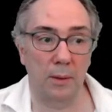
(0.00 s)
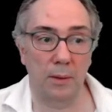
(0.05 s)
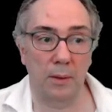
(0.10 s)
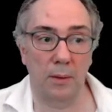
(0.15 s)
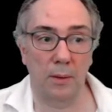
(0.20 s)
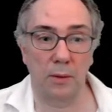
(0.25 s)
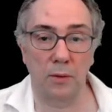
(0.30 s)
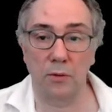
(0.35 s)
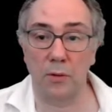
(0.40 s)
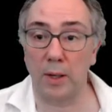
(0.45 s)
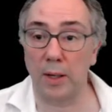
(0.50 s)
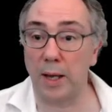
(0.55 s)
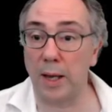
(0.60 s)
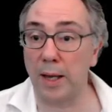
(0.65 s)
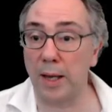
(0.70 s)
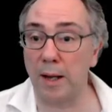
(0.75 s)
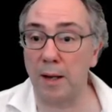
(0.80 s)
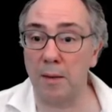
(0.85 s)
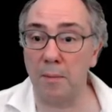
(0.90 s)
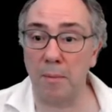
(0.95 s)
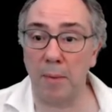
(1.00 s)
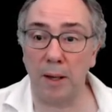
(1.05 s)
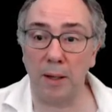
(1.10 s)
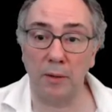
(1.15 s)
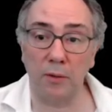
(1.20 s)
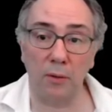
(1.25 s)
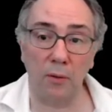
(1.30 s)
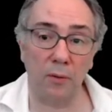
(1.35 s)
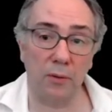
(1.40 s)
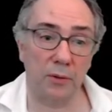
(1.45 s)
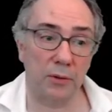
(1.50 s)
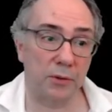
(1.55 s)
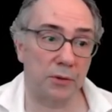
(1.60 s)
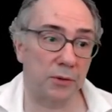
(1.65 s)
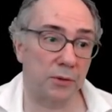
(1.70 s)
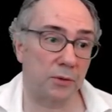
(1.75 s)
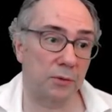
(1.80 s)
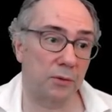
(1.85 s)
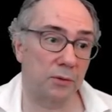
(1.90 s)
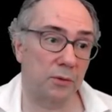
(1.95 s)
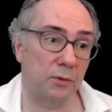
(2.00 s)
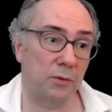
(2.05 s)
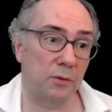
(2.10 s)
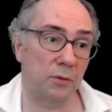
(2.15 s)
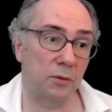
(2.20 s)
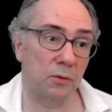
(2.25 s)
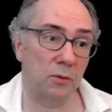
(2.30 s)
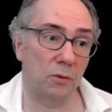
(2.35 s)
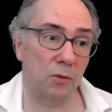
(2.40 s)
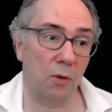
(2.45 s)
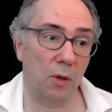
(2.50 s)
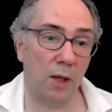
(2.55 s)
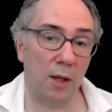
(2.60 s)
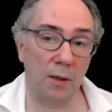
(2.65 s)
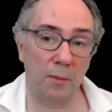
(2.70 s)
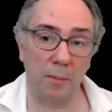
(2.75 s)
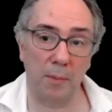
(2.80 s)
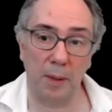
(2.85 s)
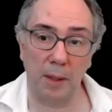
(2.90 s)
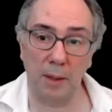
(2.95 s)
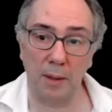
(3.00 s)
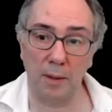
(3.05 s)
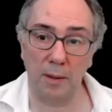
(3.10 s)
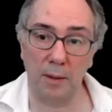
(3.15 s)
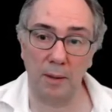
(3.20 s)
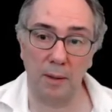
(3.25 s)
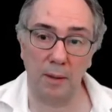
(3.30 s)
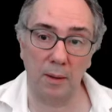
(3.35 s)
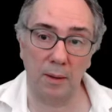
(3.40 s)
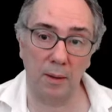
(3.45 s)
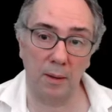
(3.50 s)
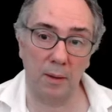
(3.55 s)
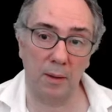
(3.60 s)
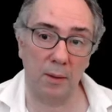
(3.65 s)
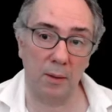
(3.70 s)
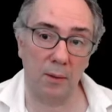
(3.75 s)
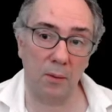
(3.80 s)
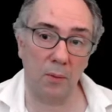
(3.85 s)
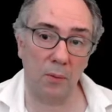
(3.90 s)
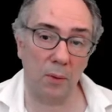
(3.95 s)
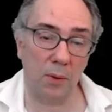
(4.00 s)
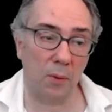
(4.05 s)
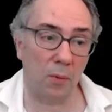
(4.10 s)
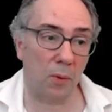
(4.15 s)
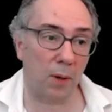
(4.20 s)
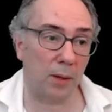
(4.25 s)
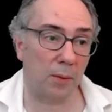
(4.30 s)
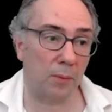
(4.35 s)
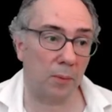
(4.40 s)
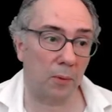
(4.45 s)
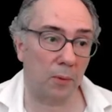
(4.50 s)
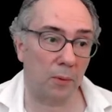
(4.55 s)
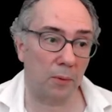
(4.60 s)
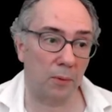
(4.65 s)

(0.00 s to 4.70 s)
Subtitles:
So I can invite others to help me with the whiteboard